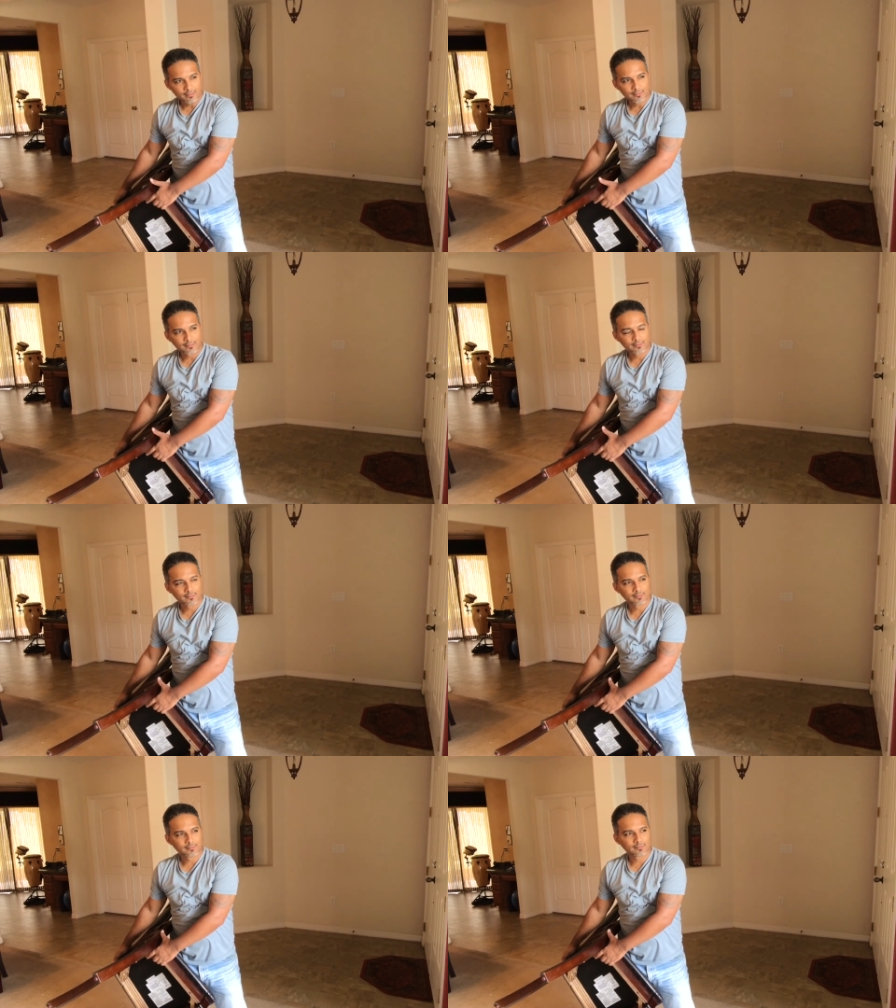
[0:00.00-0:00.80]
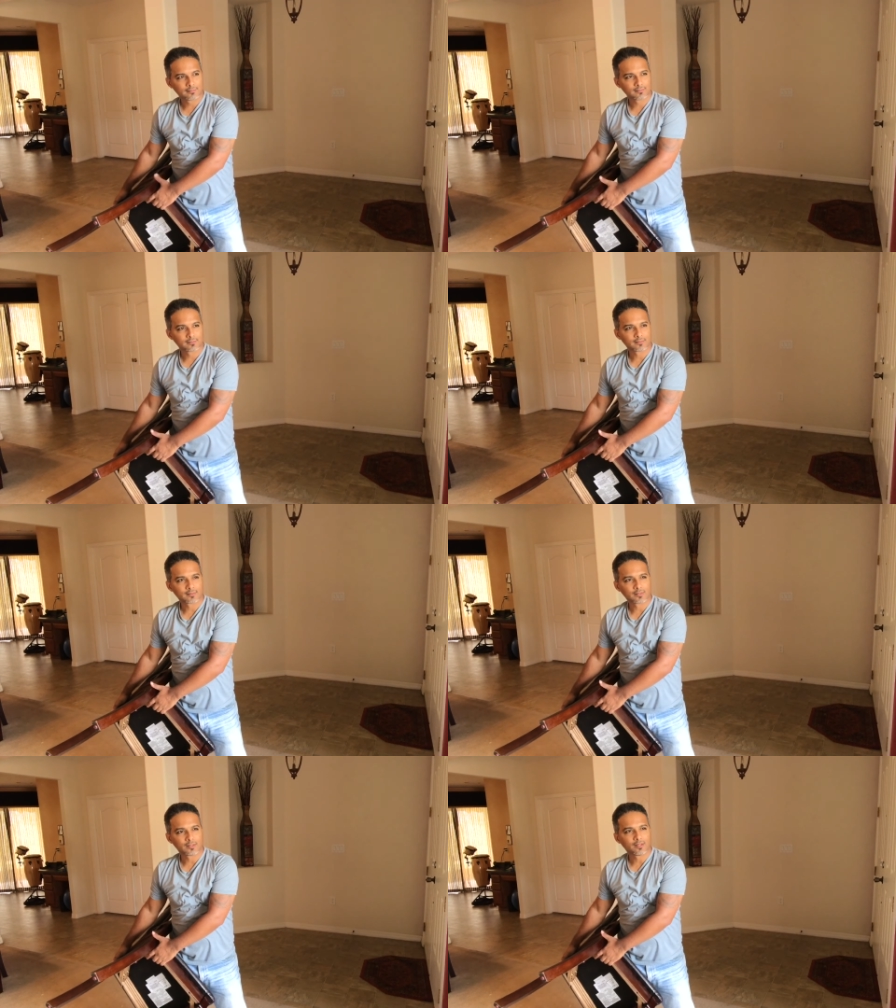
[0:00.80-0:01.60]
ease, and
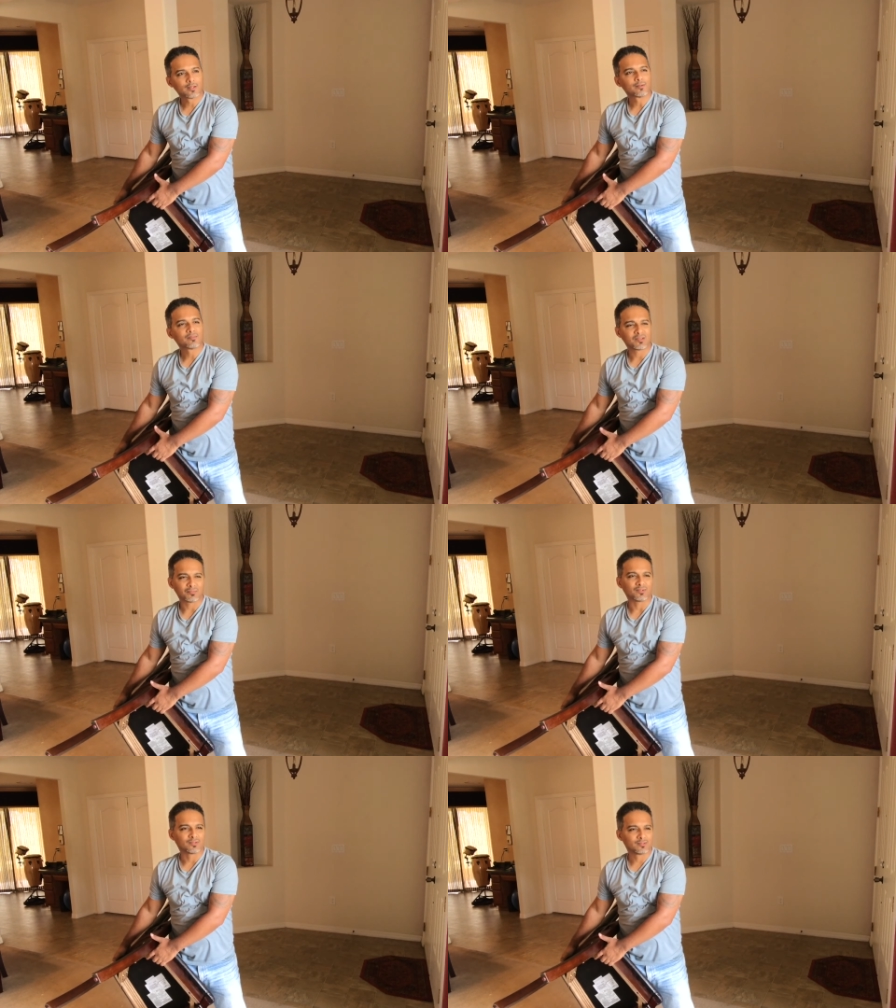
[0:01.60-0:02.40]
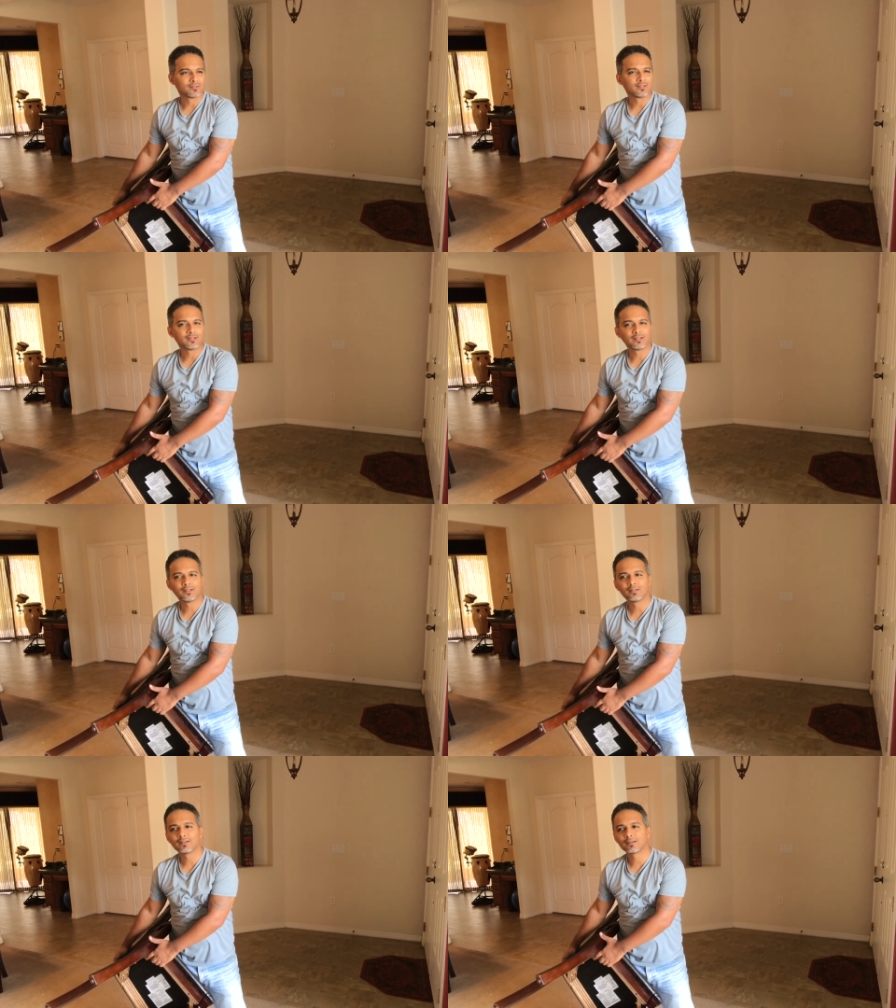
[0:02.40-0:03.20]
ultimately
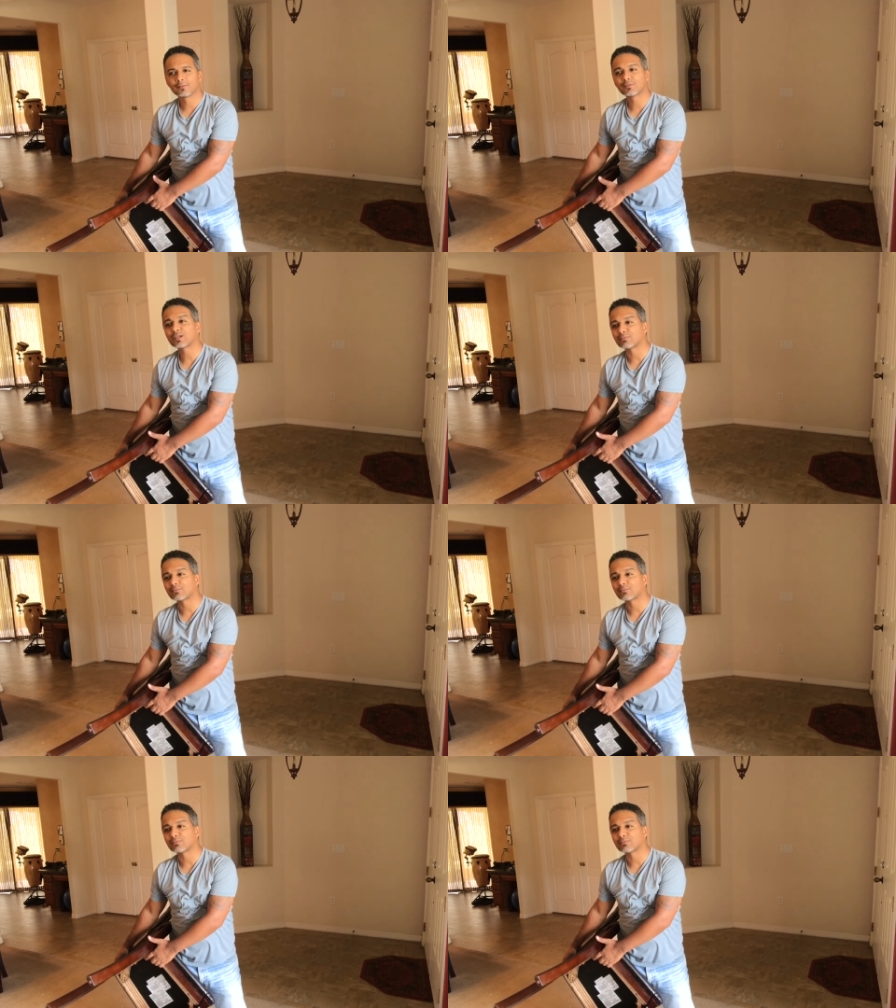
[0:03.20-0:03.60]
beauty,